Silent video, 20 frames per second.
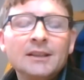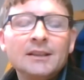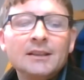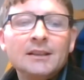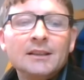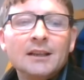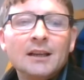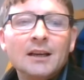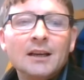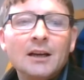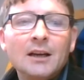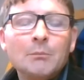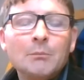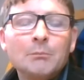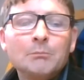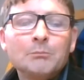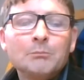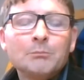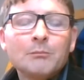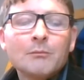
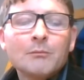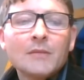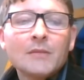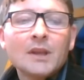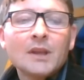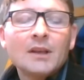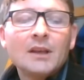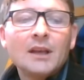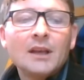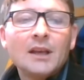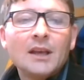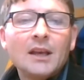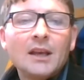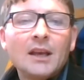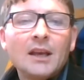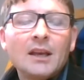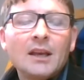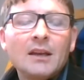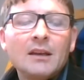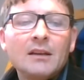
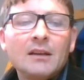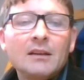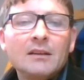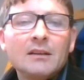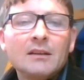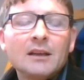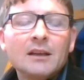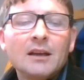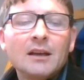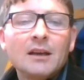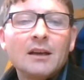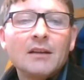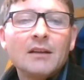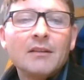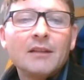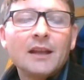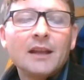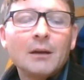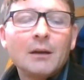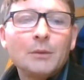And
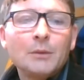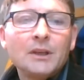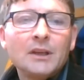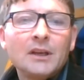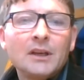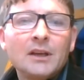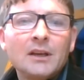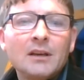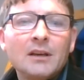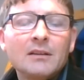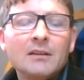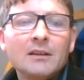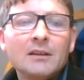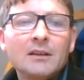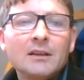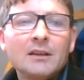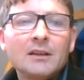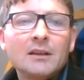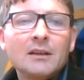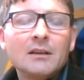that'll be
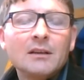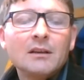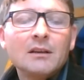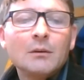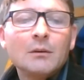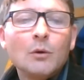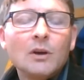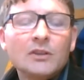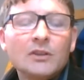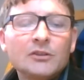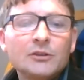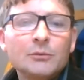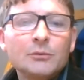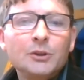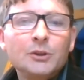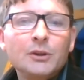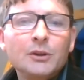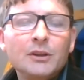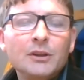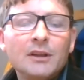a washroom
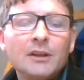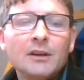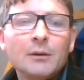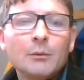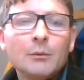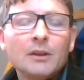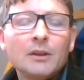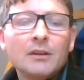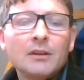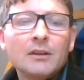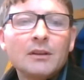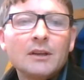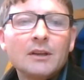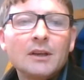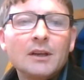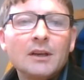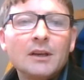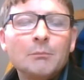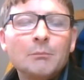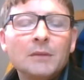unit there with,
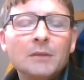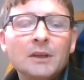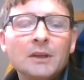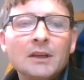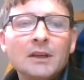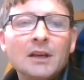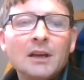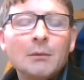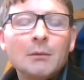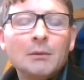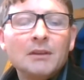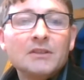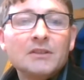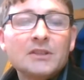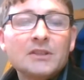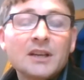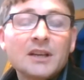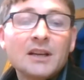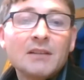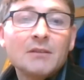I believe it's
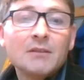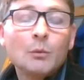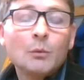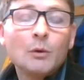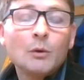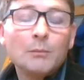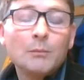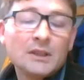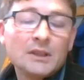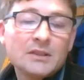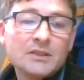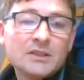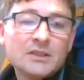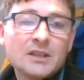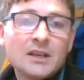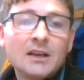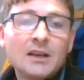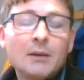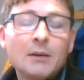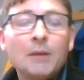going to have a women's
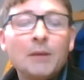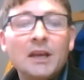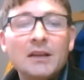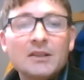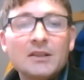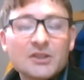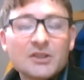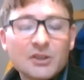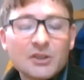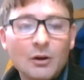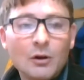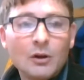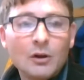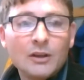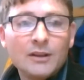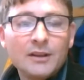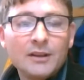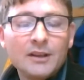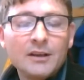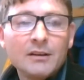and a men's stall
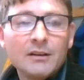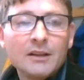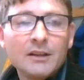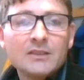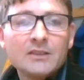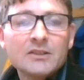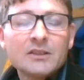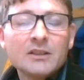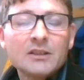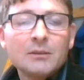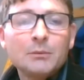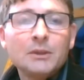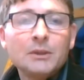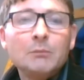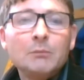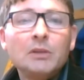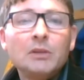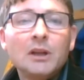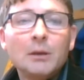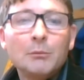in there that's going to be
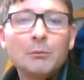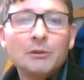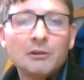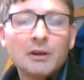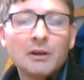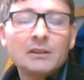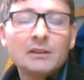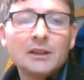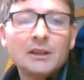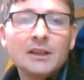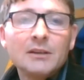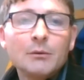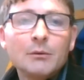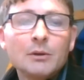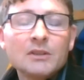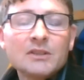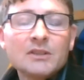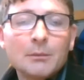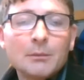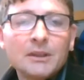plumbed directly into our
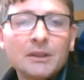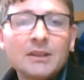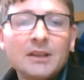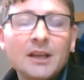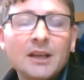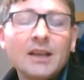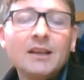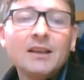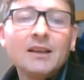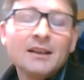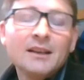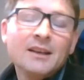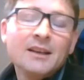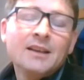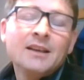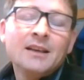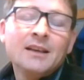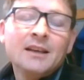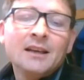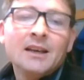septic tank.
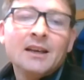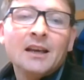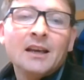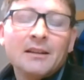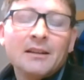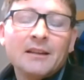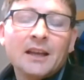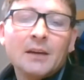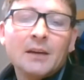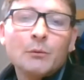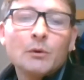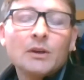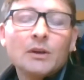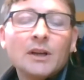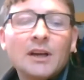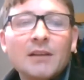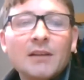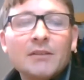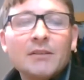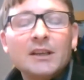And then we're going
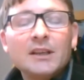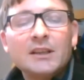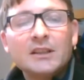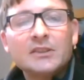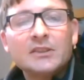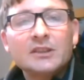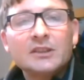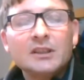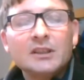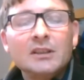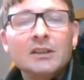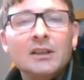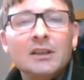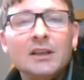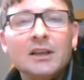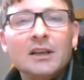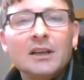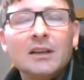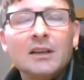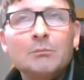to have an
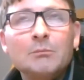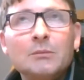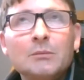additional